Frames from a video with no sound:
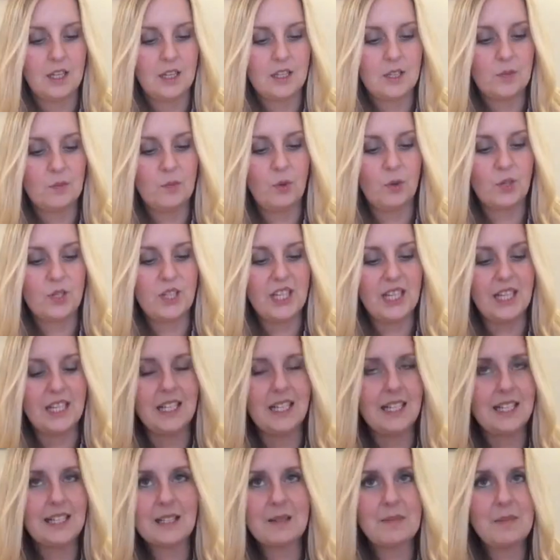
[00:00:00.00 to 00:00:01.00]
to put in.
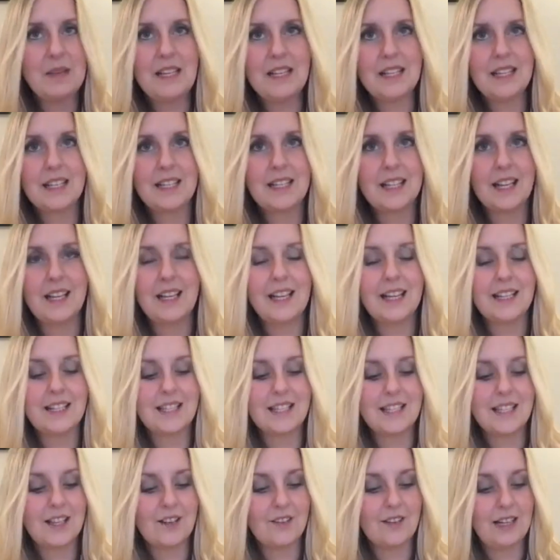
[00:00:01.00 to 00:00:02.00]
It doesn't mean that I
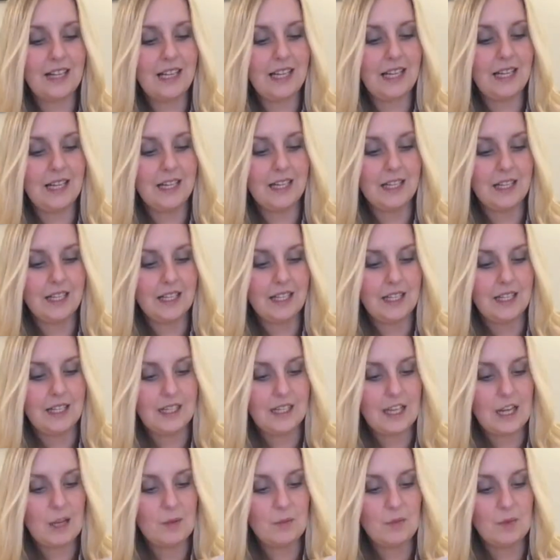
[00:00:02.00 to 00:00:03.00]
necessarily
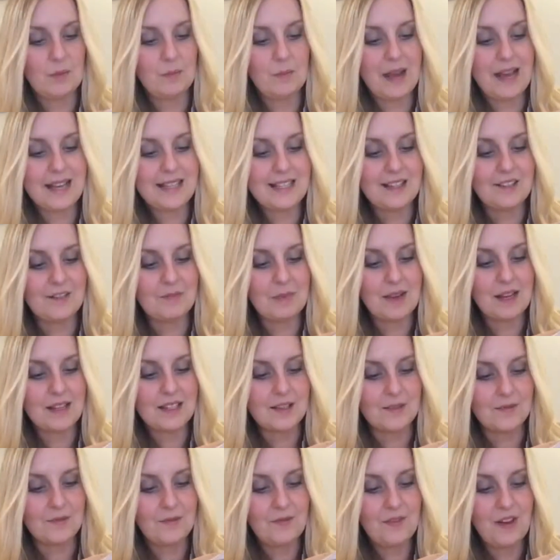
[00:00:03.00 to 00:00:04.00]
am a massive,
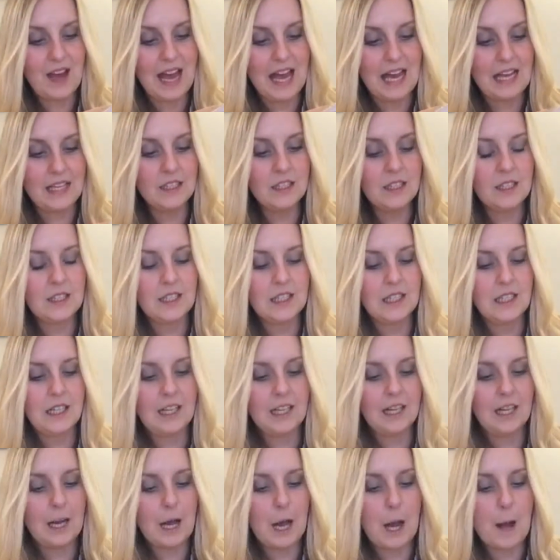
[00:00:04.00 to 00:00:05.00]
massive fan.
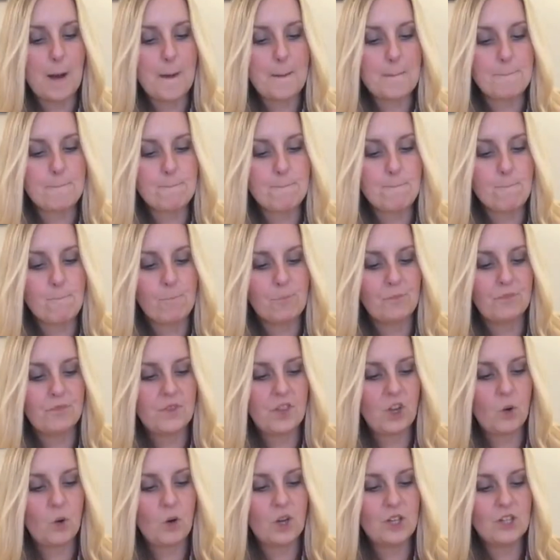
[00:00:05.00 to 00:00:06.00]
Um,
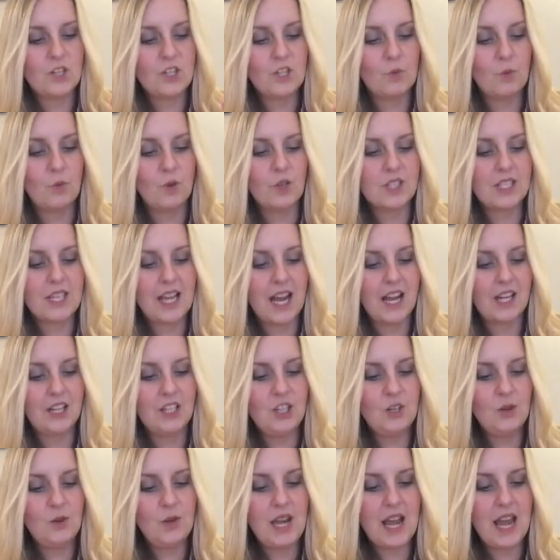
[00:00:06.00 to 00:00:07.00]
the question was,
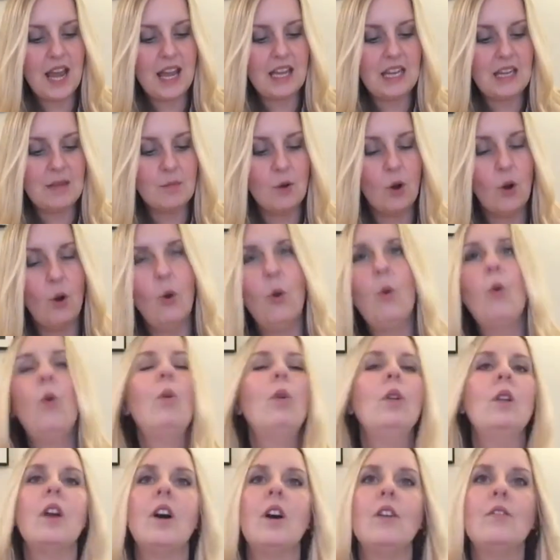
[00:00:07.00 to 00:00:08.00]
can you name
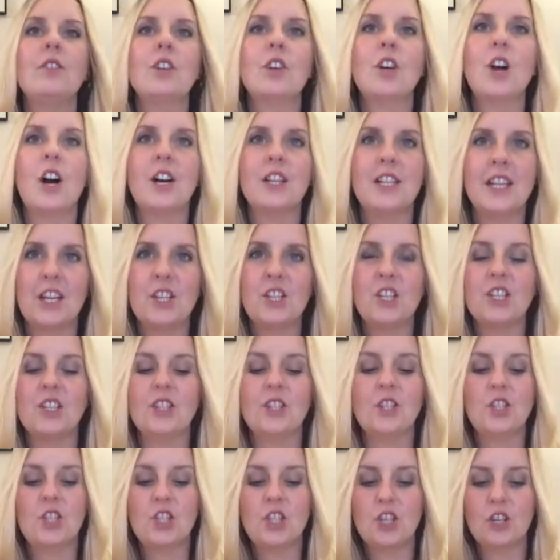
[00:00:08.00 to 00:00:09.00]
all of the
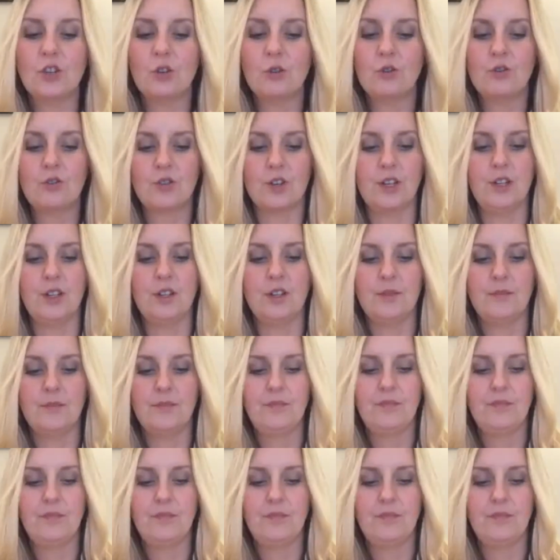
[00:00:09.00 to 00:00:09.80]
Kardashians' children?